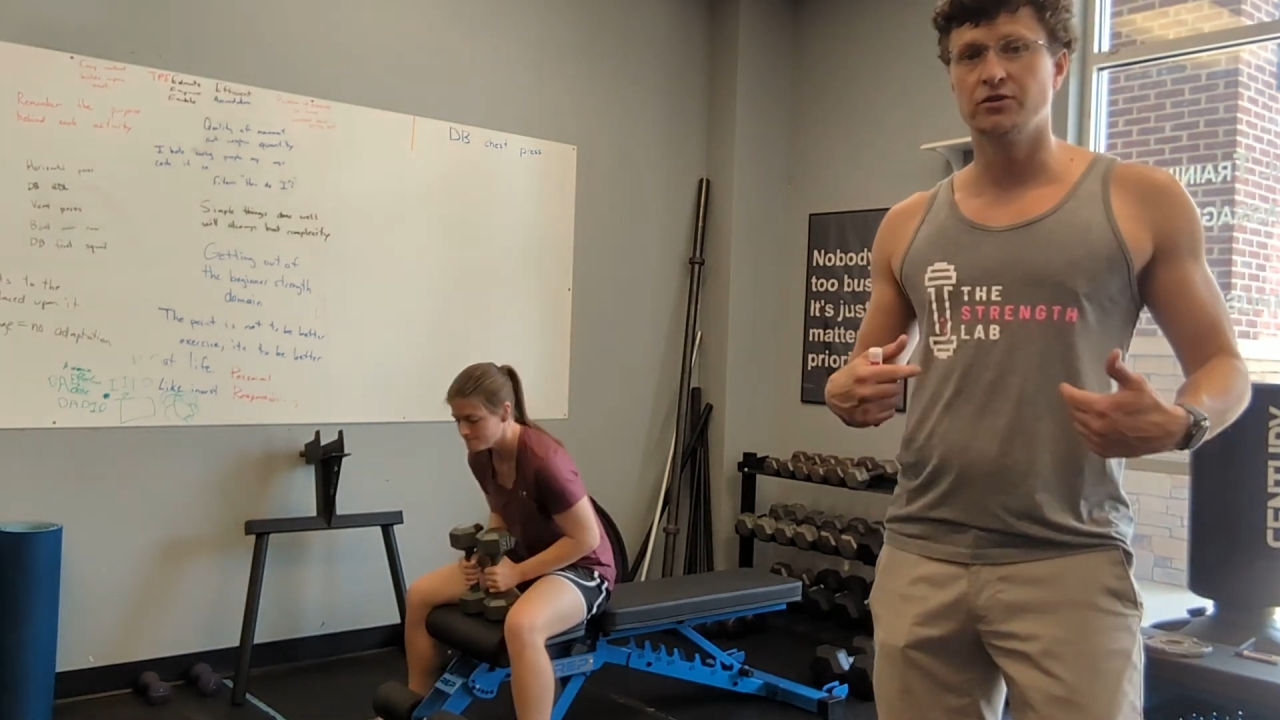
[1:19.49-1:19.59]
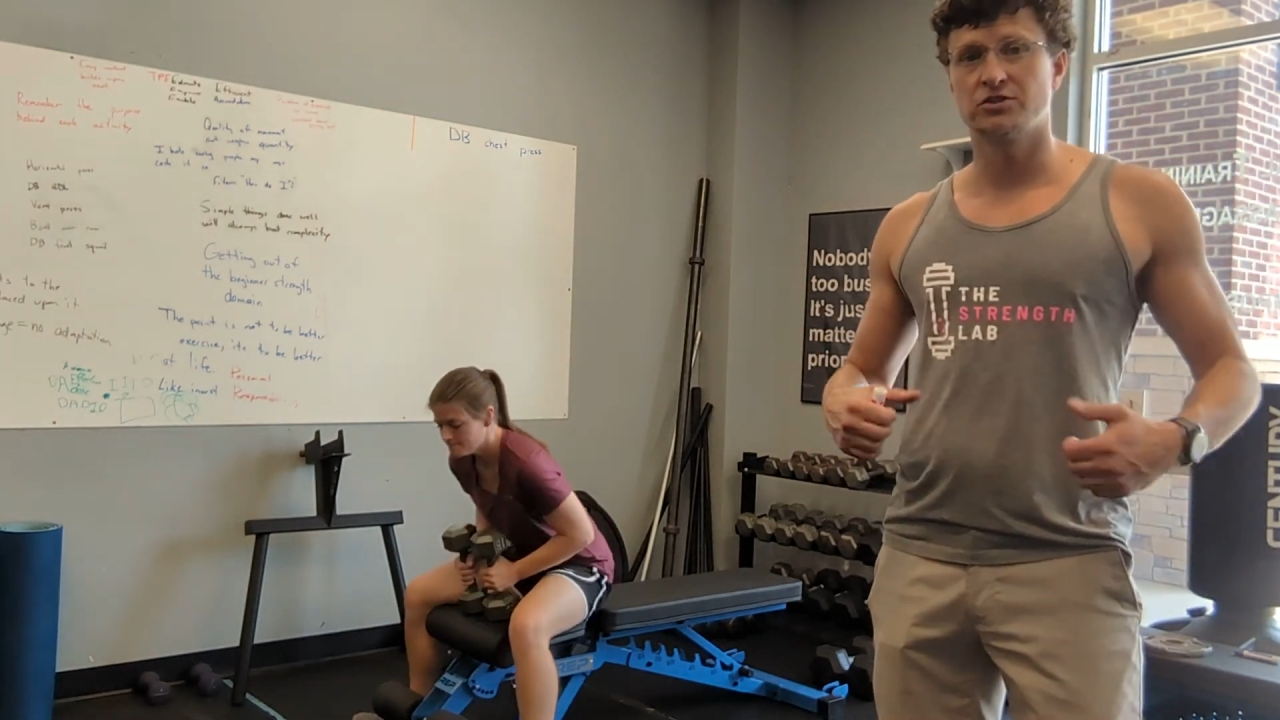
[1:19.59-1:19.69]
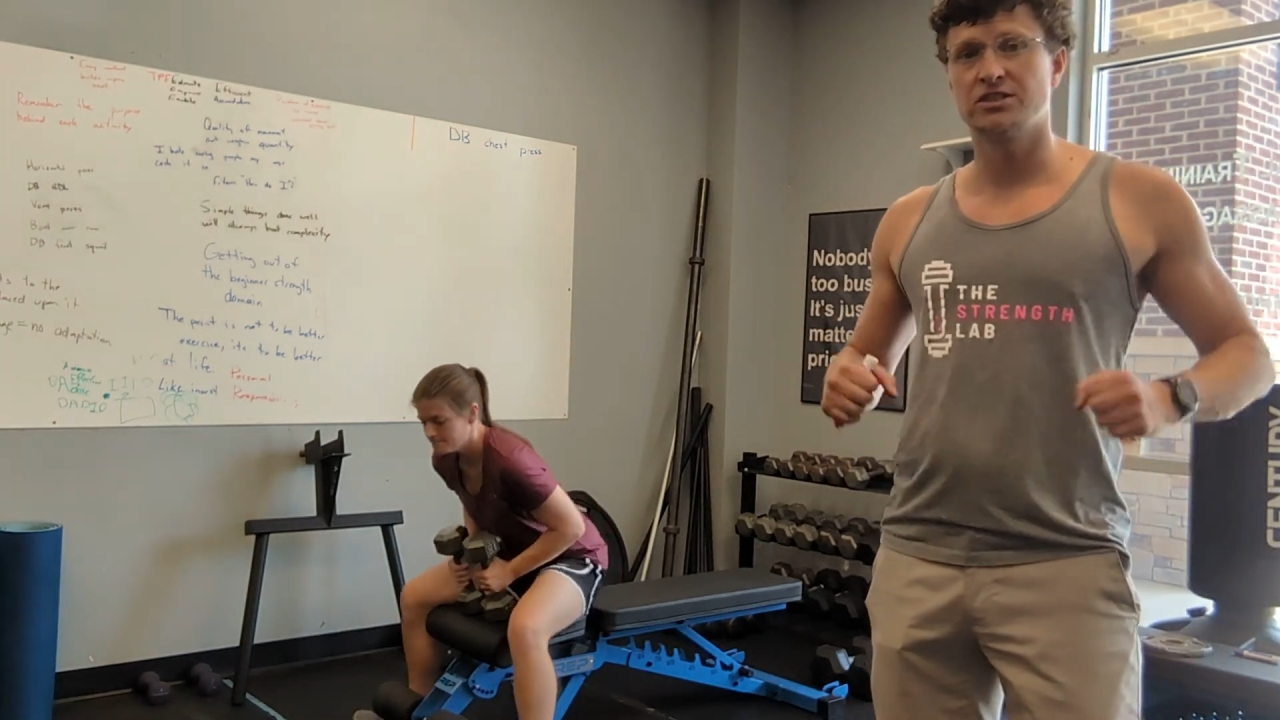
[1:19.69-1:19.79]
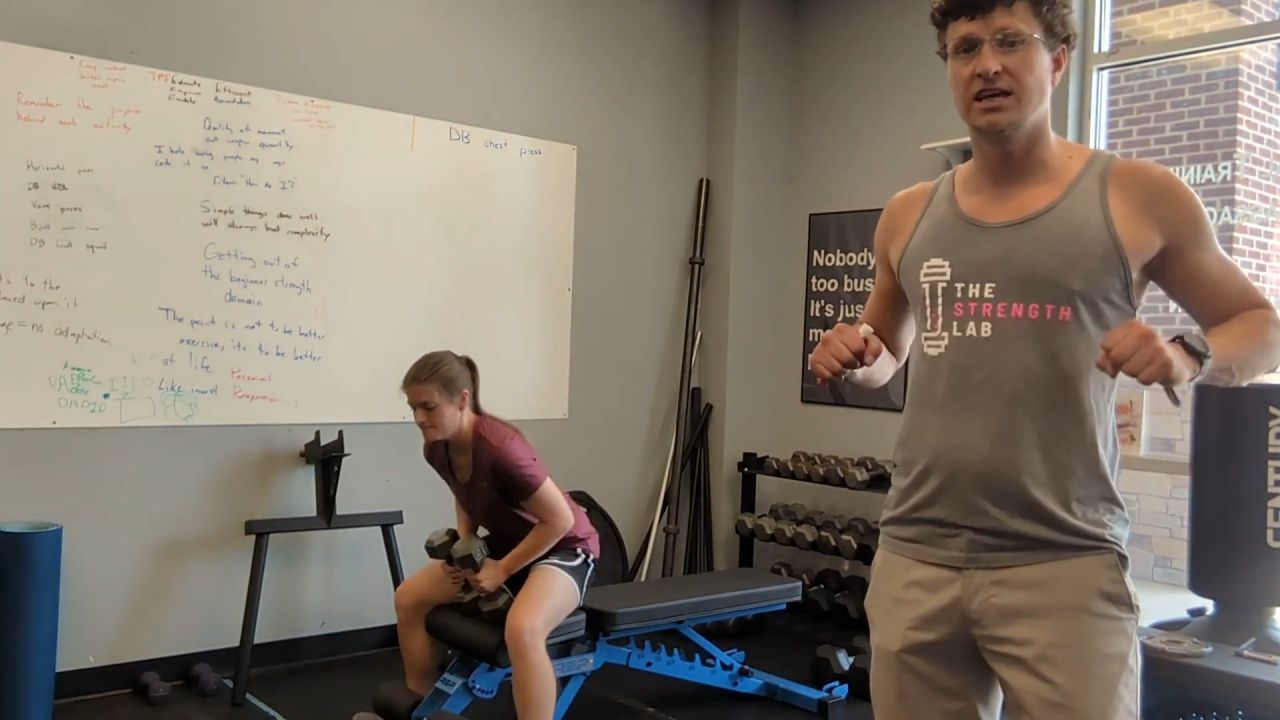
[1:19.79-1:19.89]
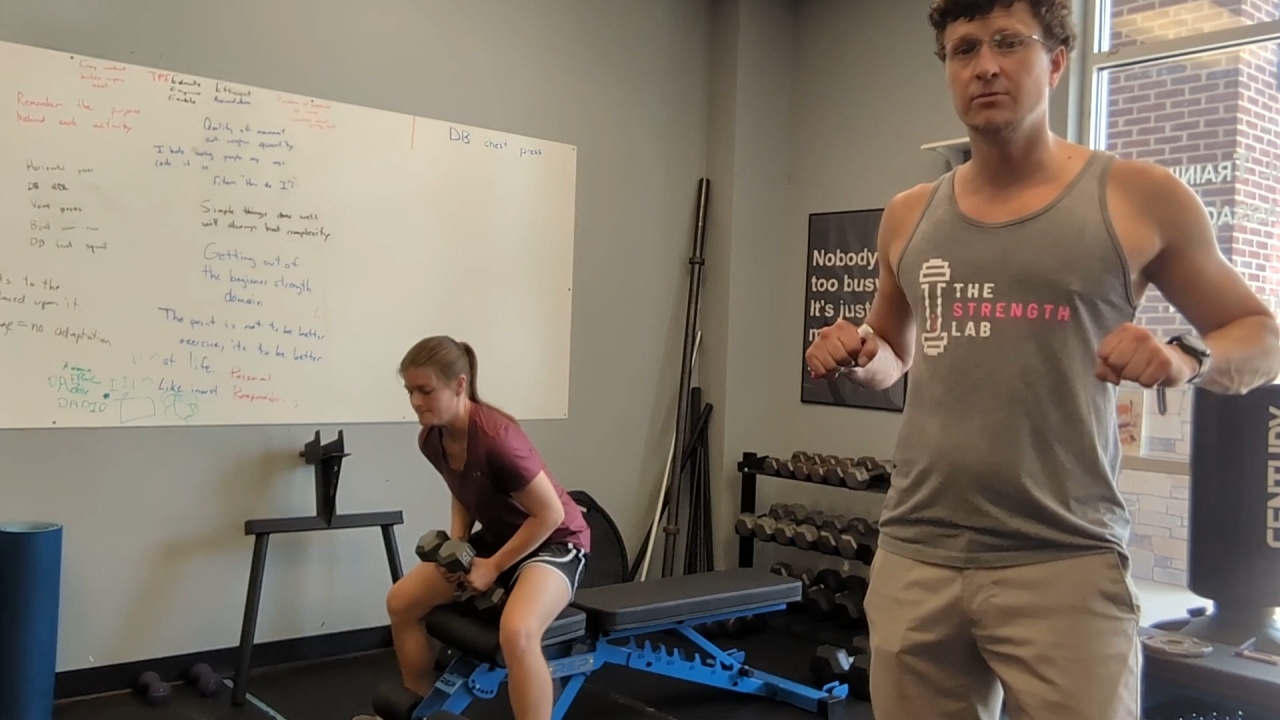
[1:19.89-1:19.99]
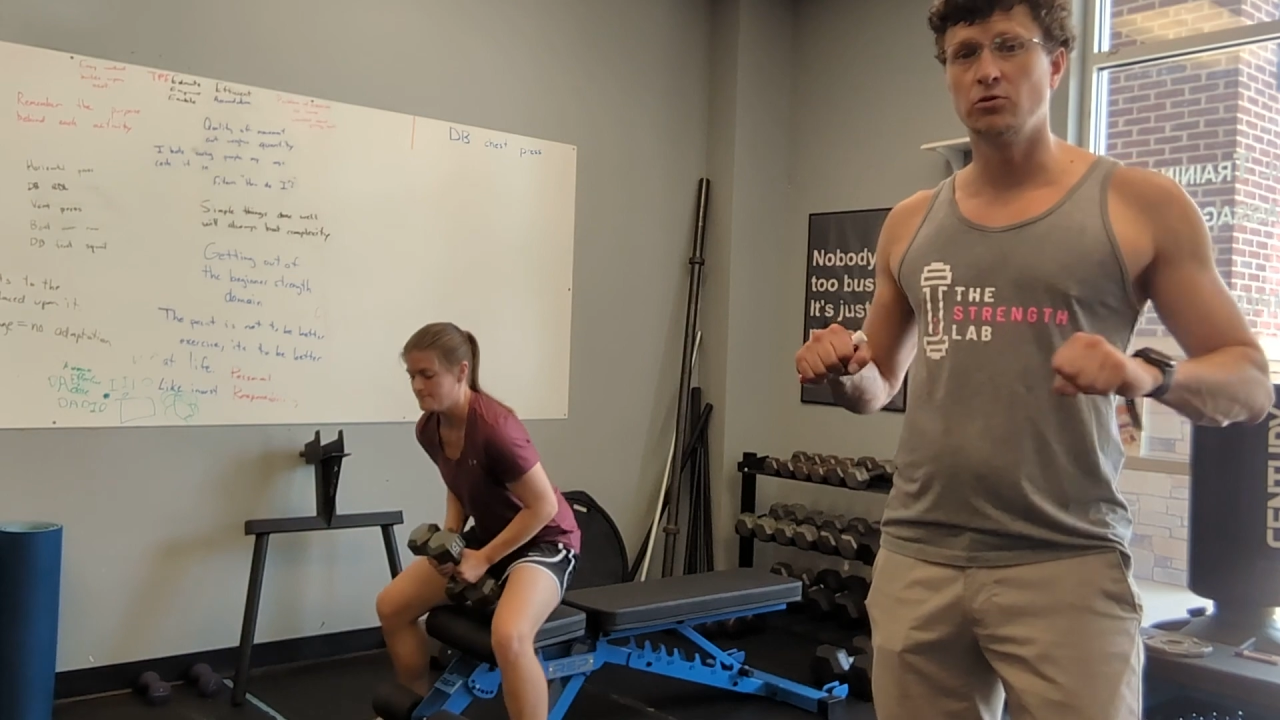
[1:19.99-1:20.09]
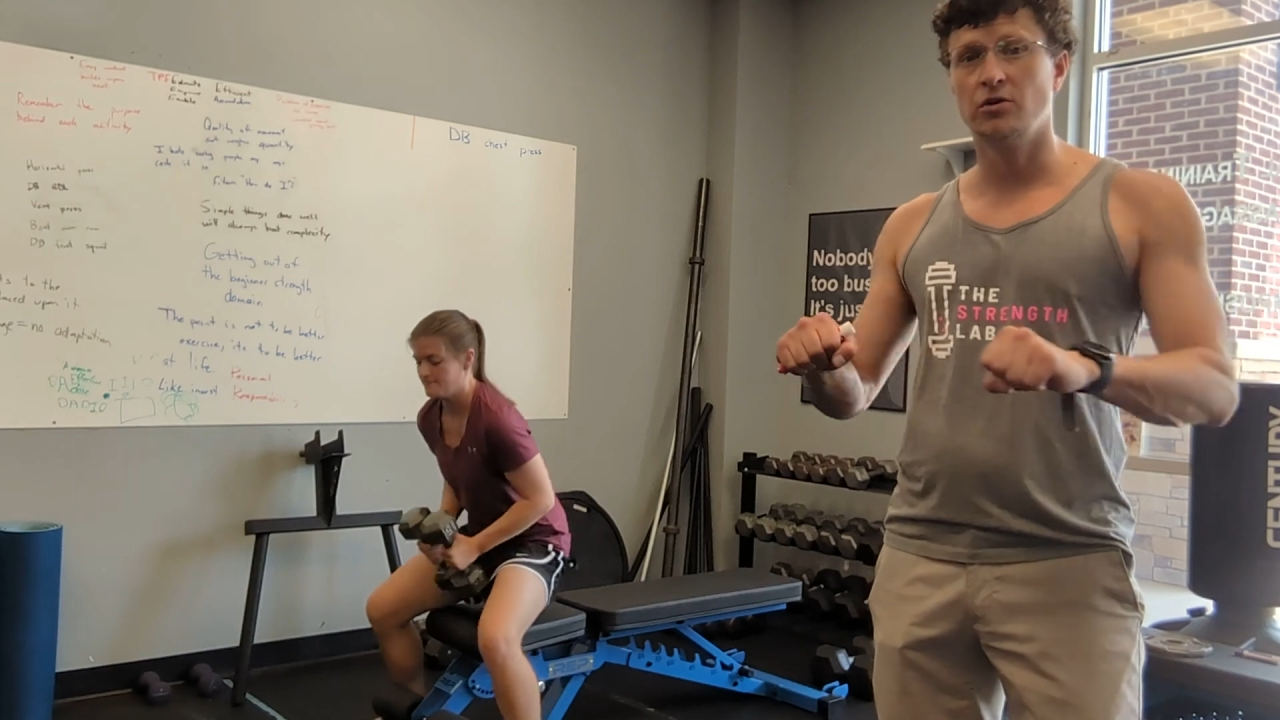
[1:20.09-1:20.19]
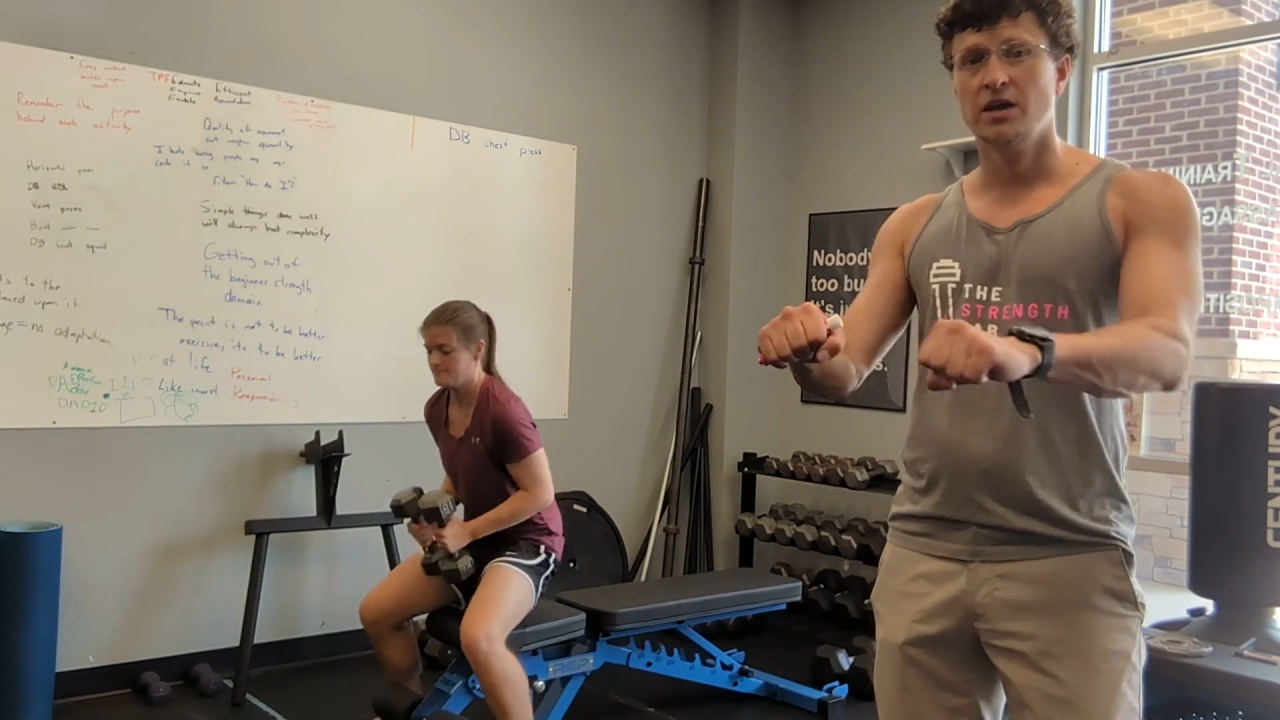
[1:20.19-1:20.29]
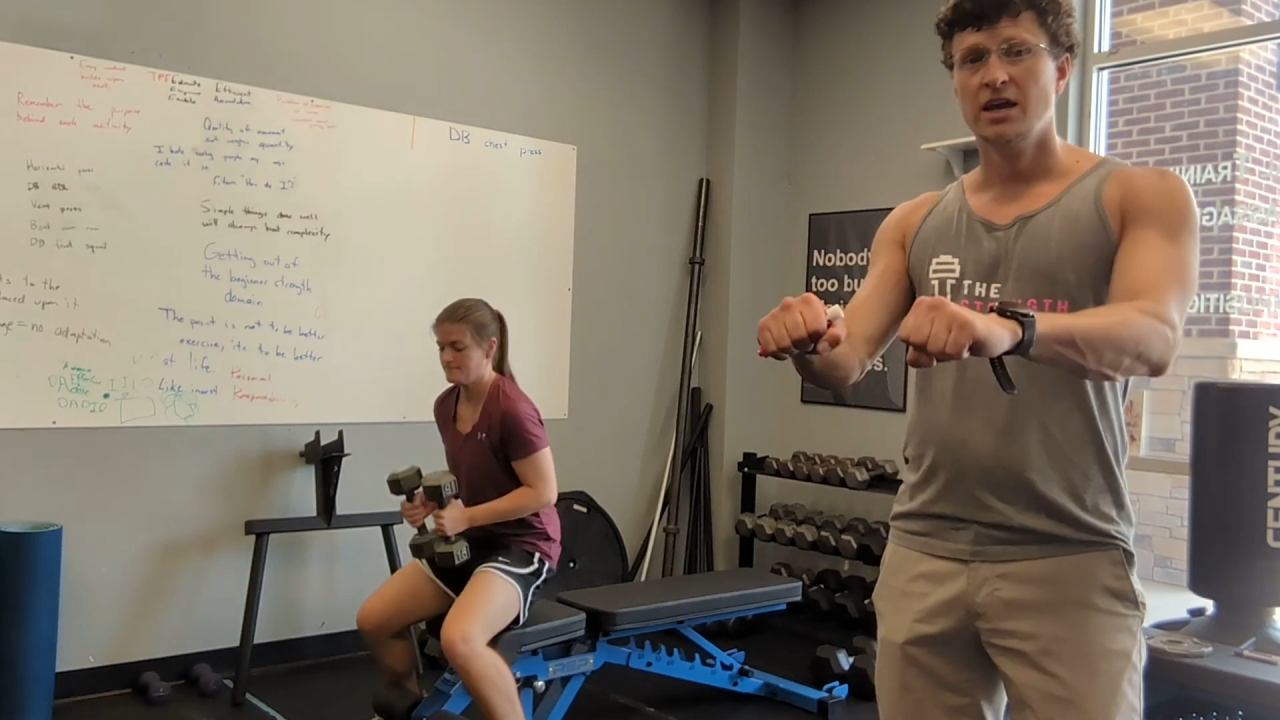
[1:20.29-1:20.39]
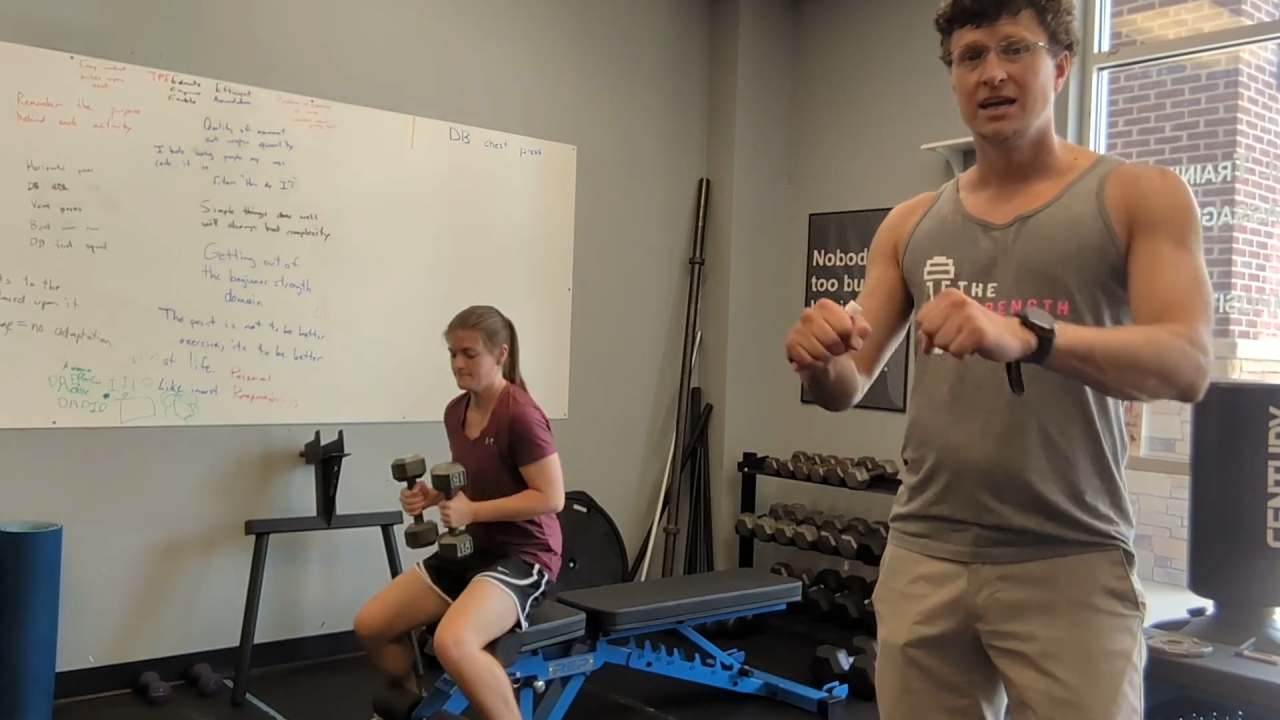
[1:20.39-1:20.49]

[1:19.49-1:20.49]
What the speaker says: feel stable